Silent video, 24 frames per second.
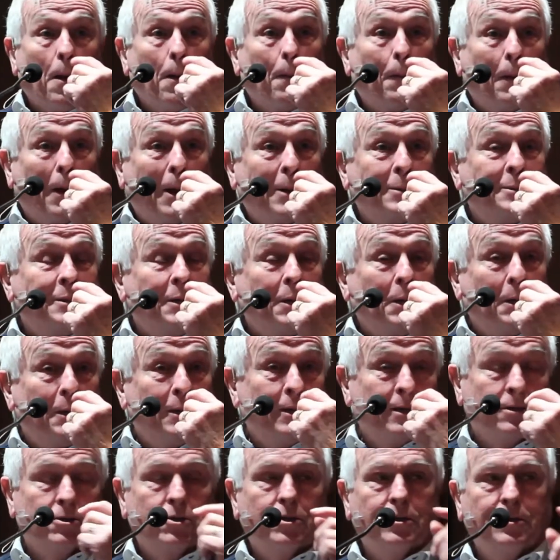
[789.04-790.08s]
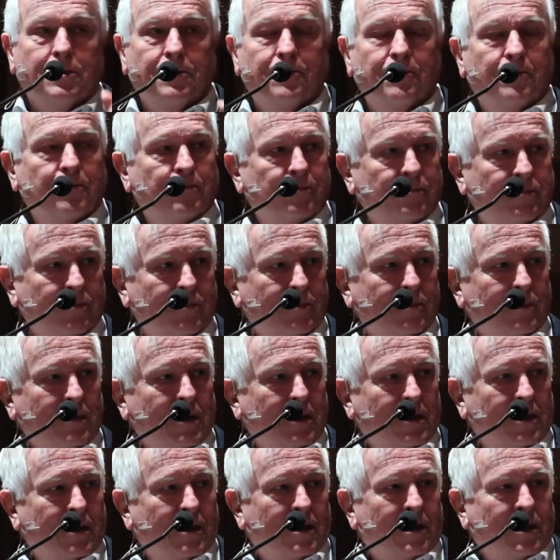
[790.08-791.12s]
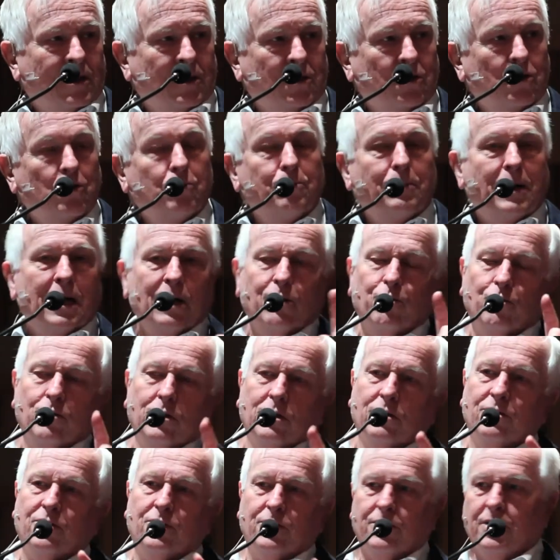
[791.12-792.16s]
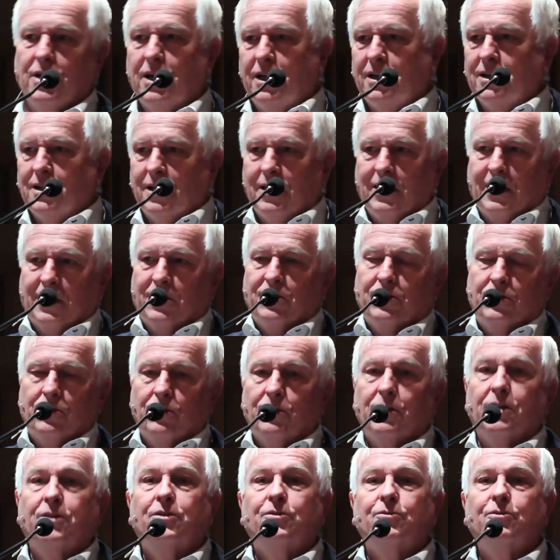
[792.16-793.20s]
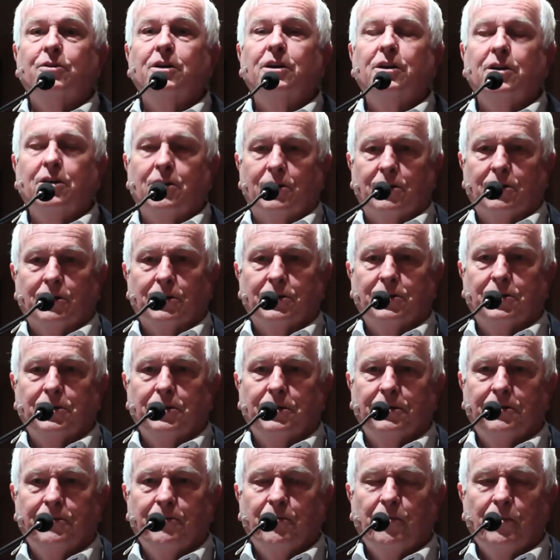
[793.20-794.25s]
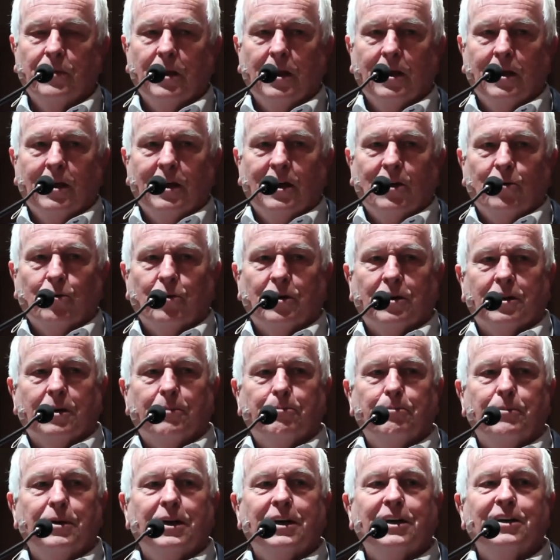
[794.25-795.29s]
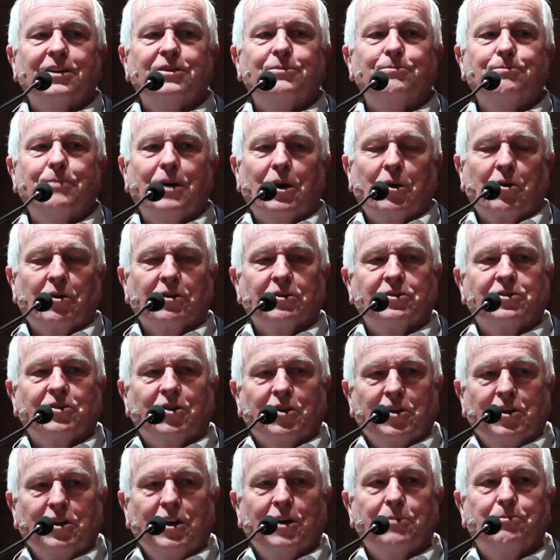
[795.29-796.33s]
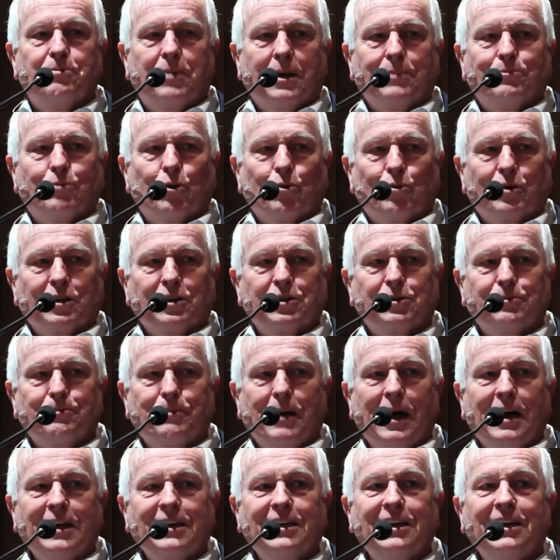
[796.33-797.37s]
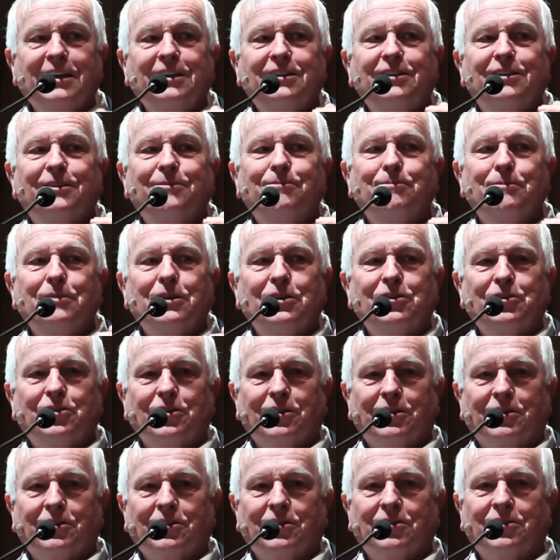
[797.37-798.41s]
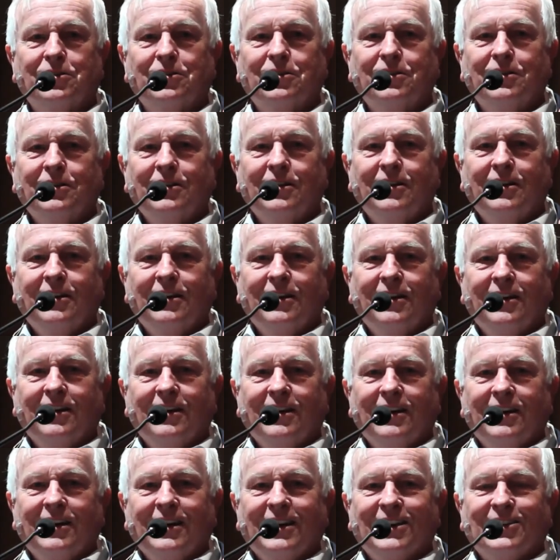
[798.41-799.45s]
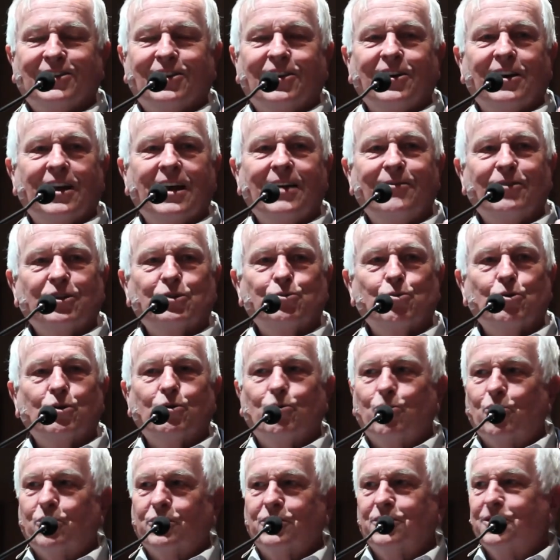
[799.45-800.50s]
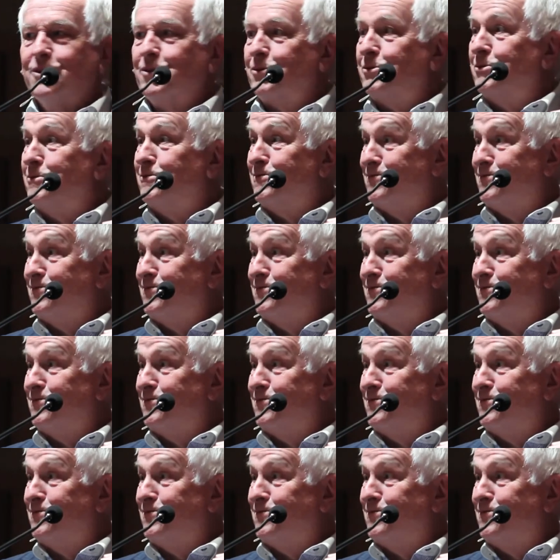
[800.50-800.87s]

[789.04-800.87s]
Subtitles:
But I'll tell you this. You might well see in the next 2 to 3 years, one of the biggest barriers to young people responding to missions is going to have its World War II.